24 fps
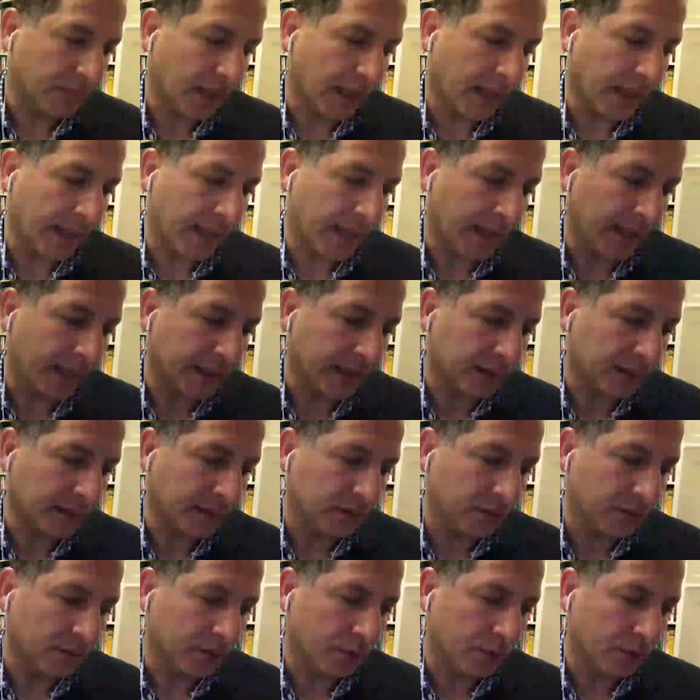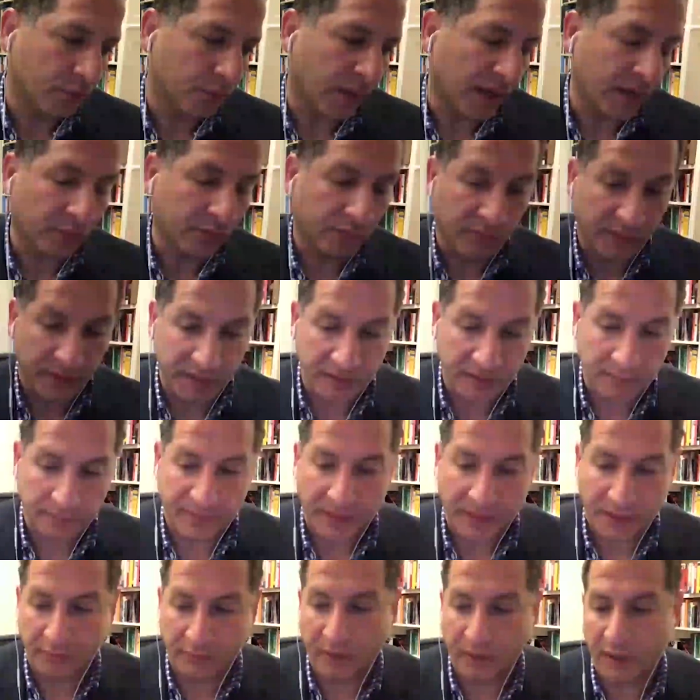and who had written
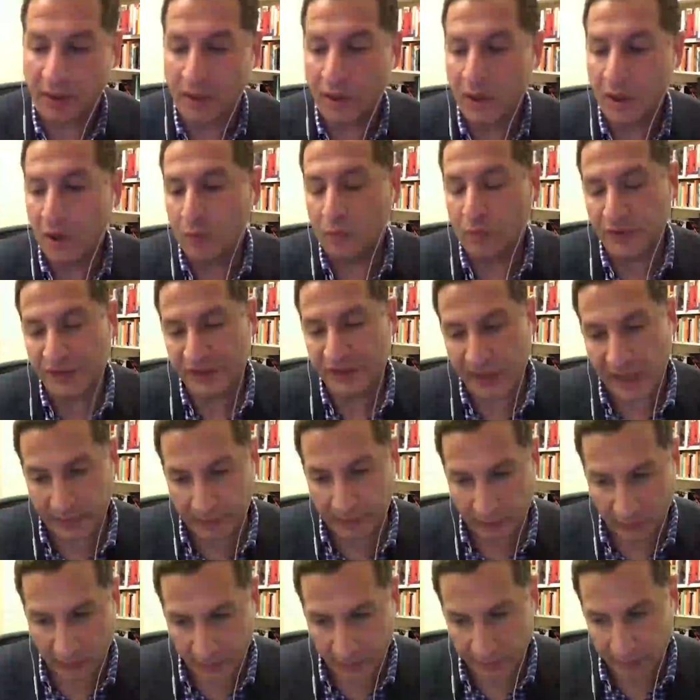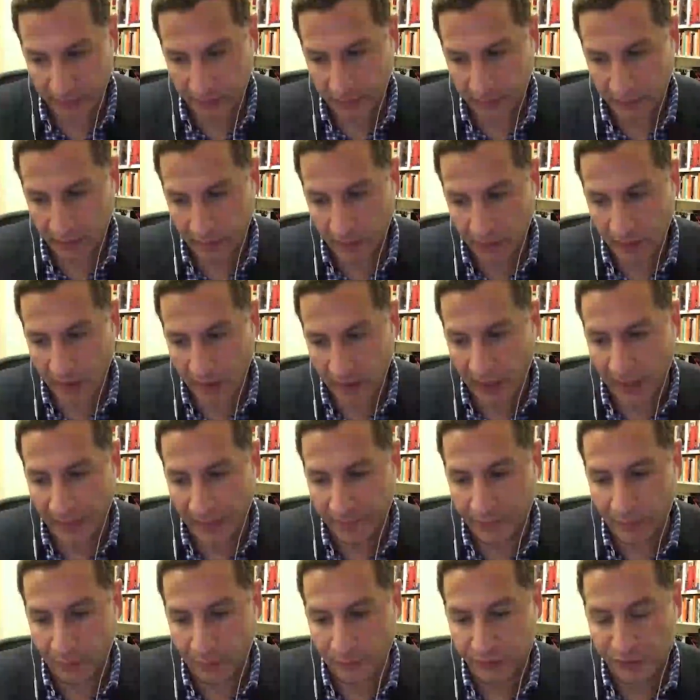about Iraq, were sidelined.
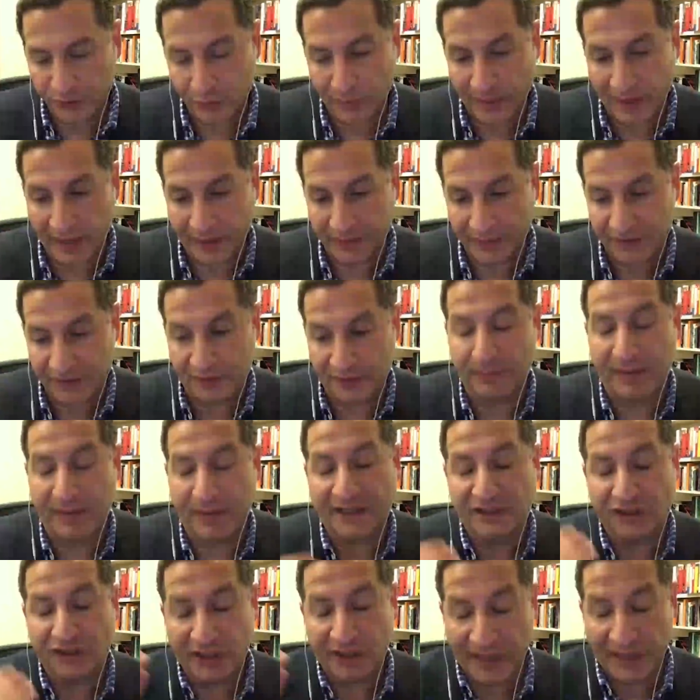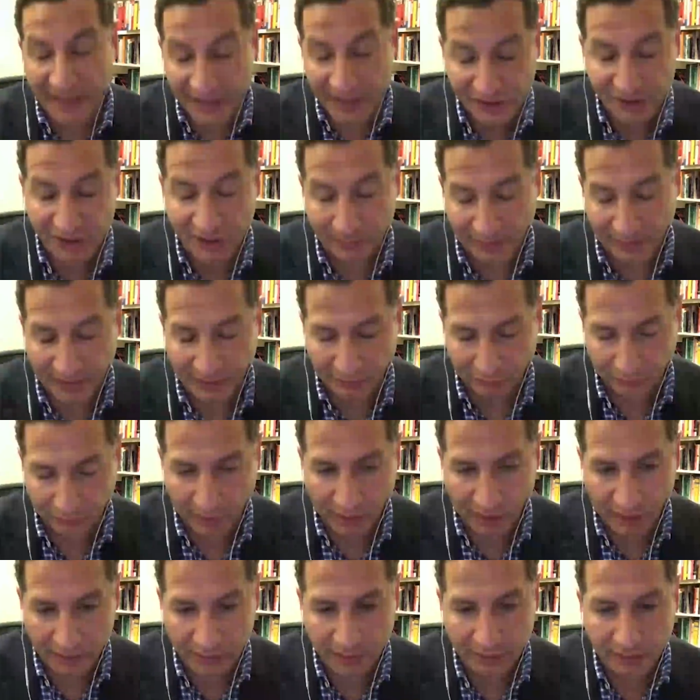And those who had this imagination about
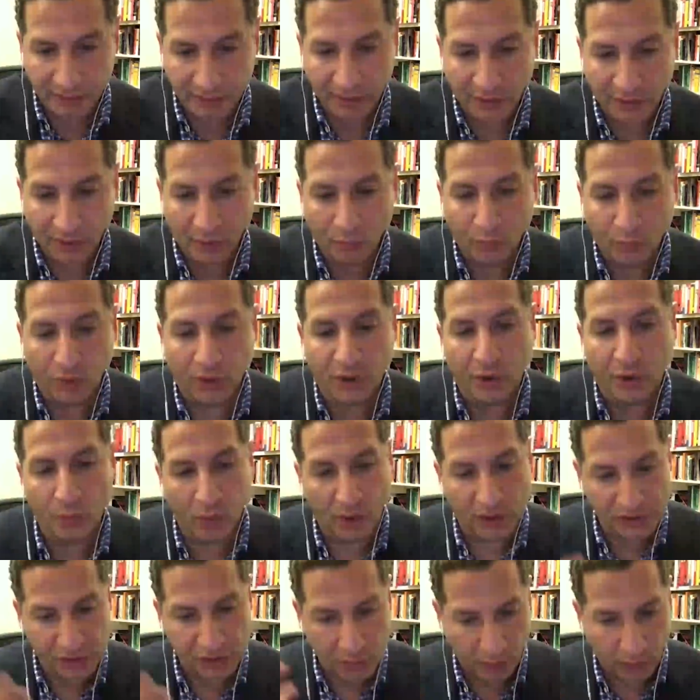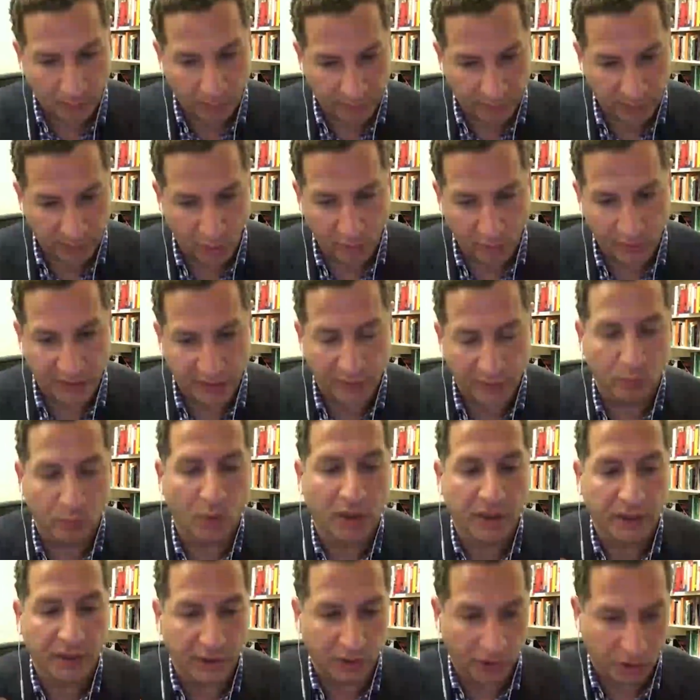Iraq were the ones who were promoted and
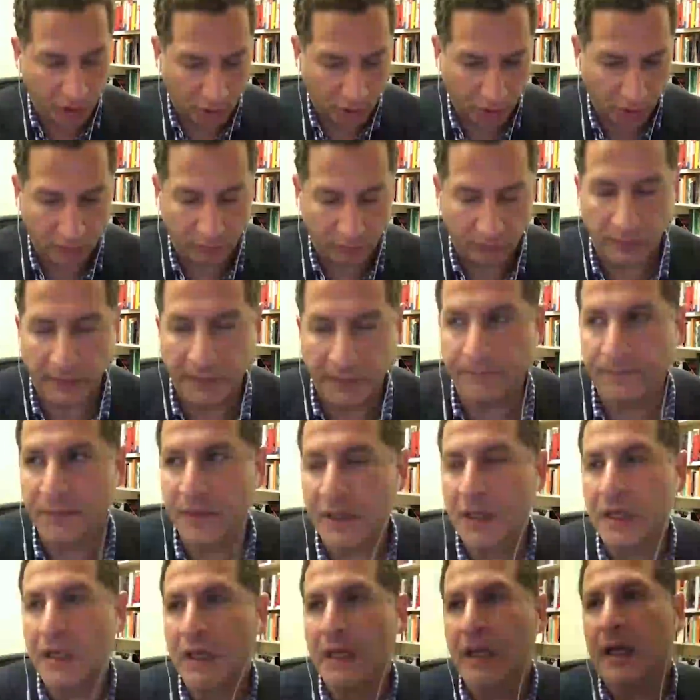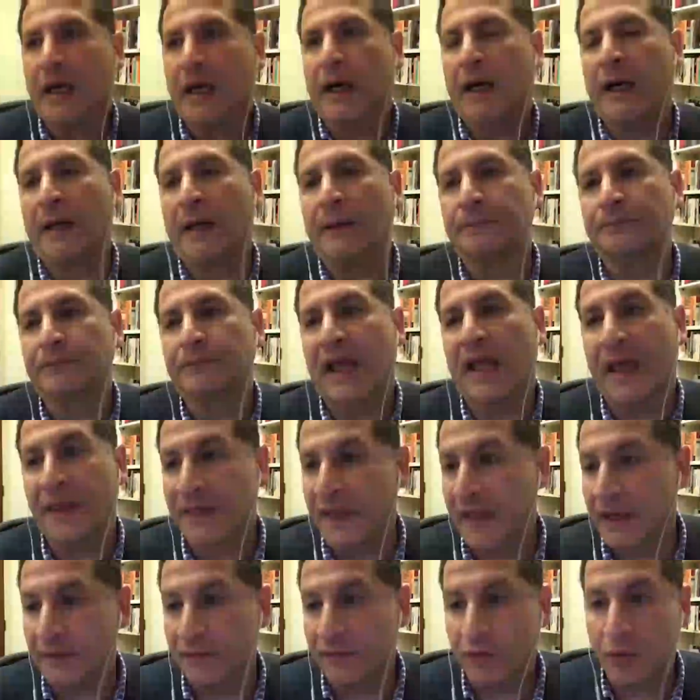what could occur, right? And
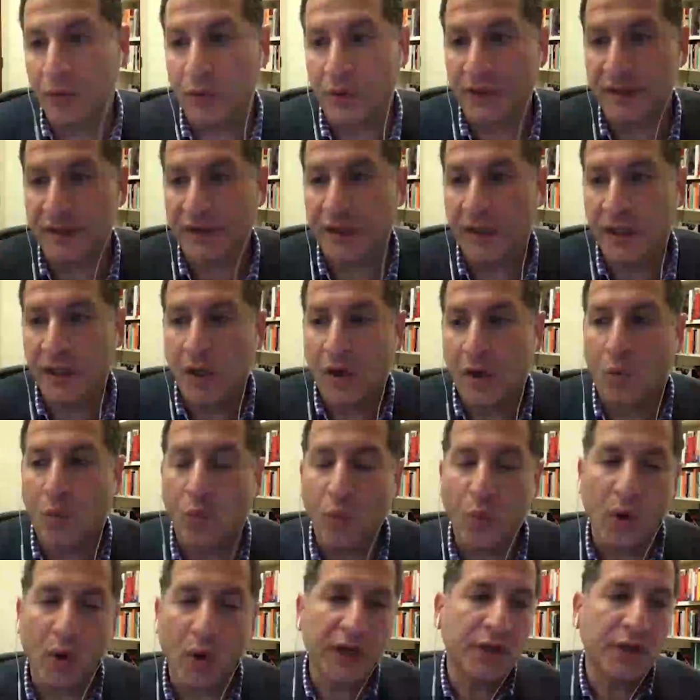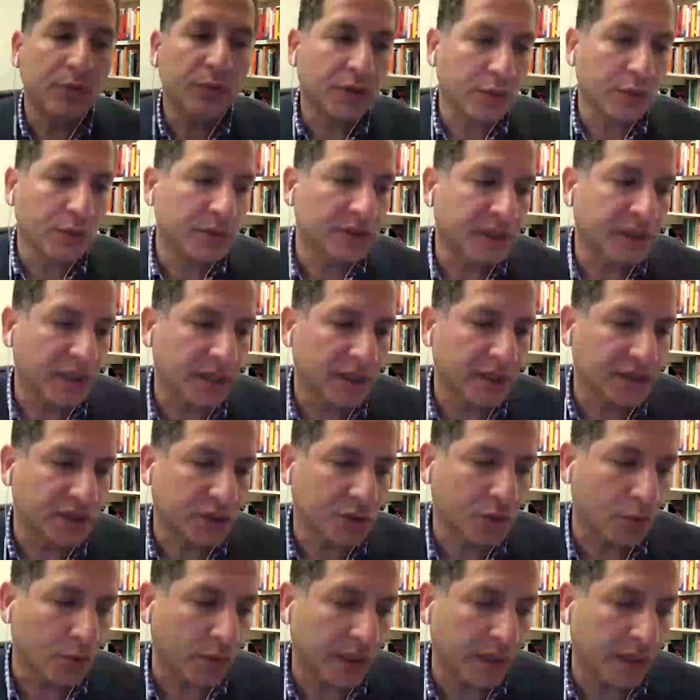then, of course, what do you do as a
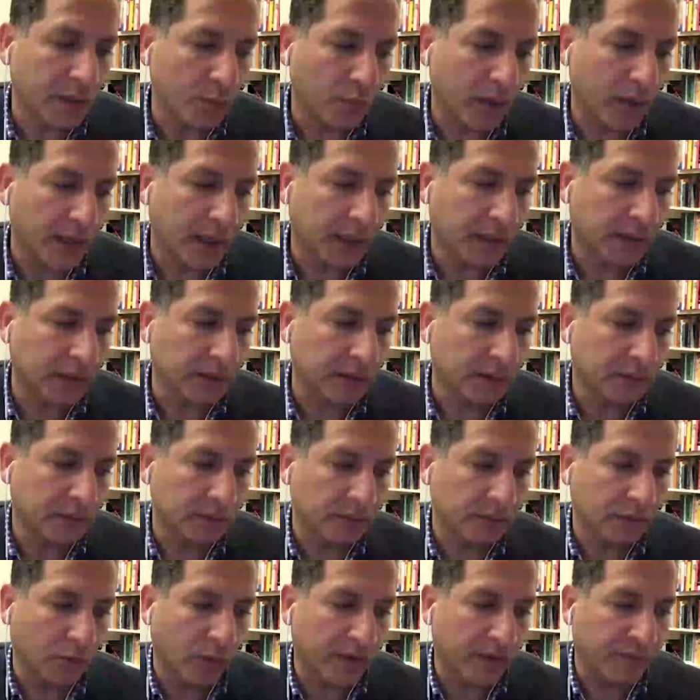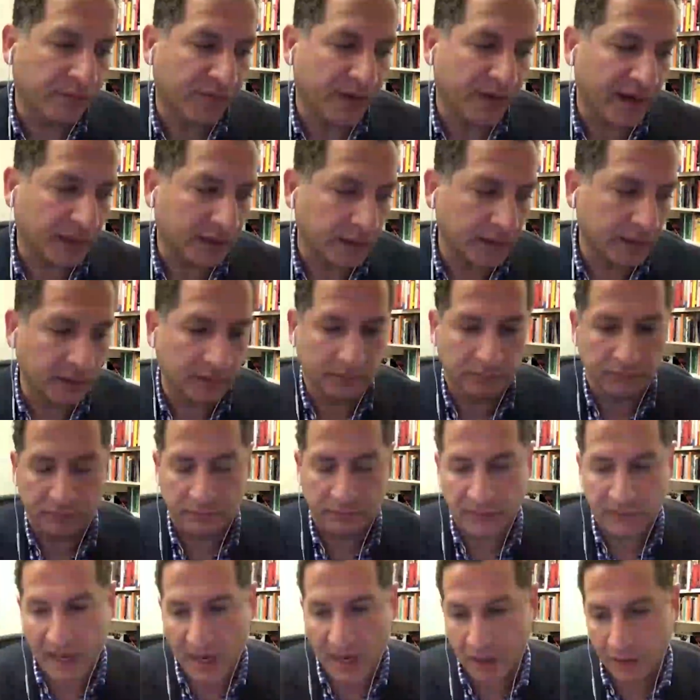historian when, quite frankly,
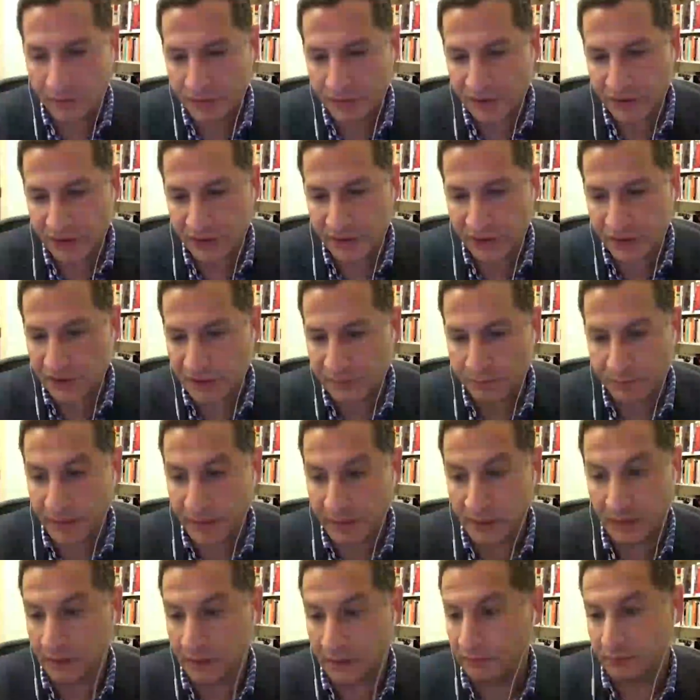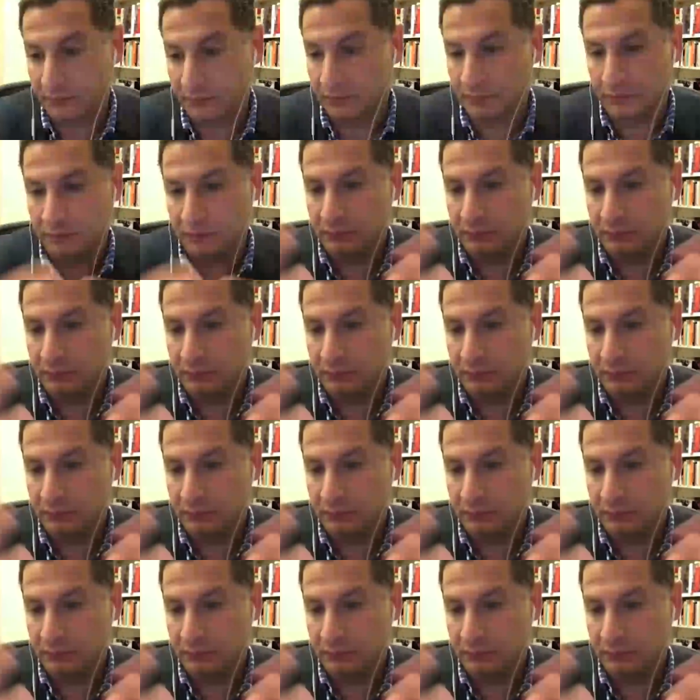knowledge is just being